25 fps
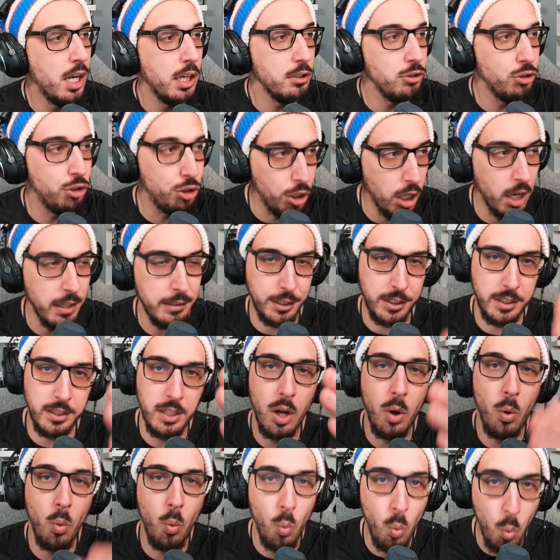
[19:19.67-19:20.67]
Just
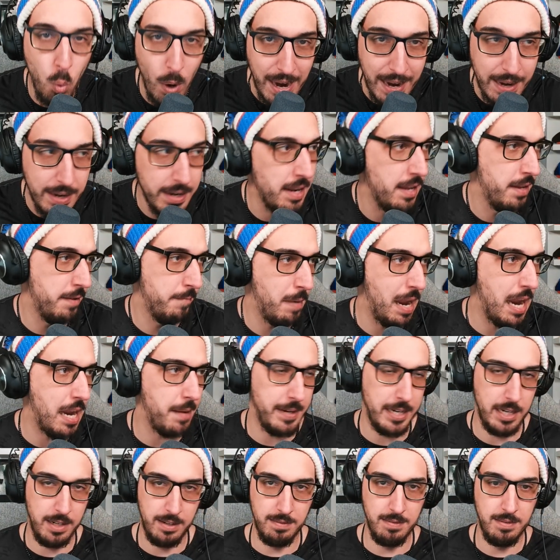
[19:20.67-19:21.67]
win, baby.
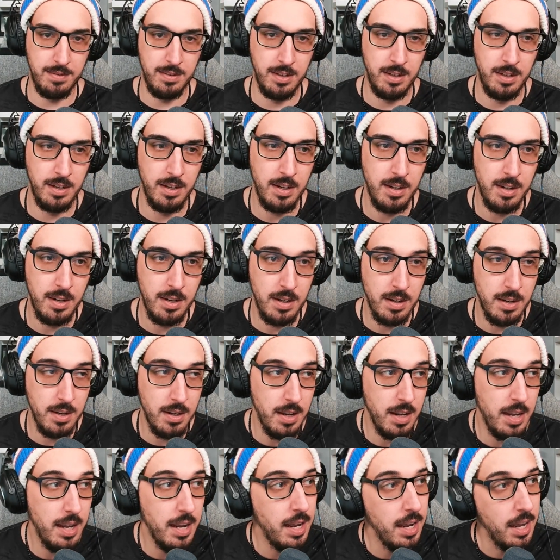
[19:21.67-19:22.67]

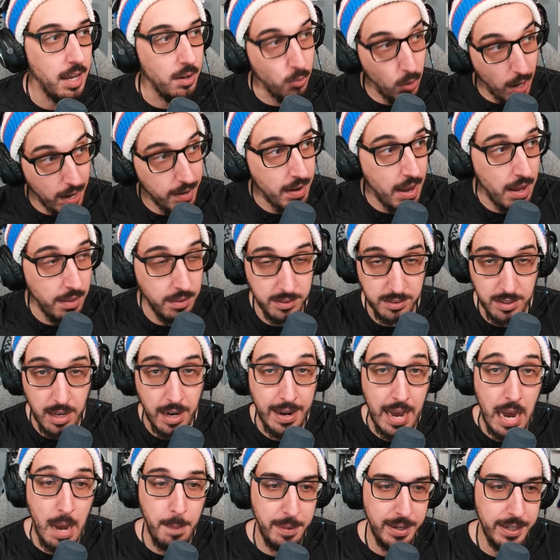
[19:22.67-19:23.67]
And right now, that's not
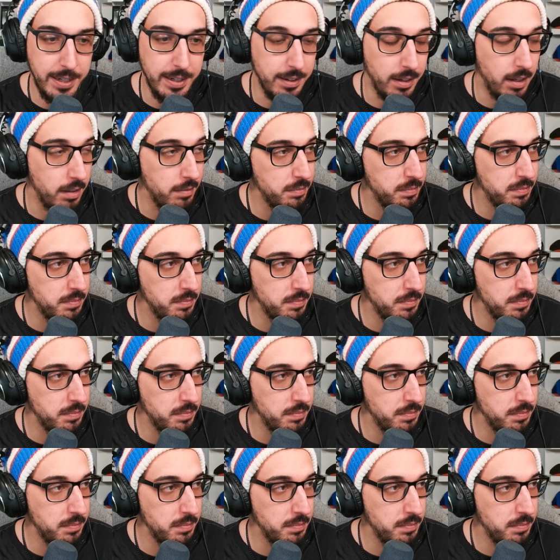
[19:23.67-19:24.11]
happening enough.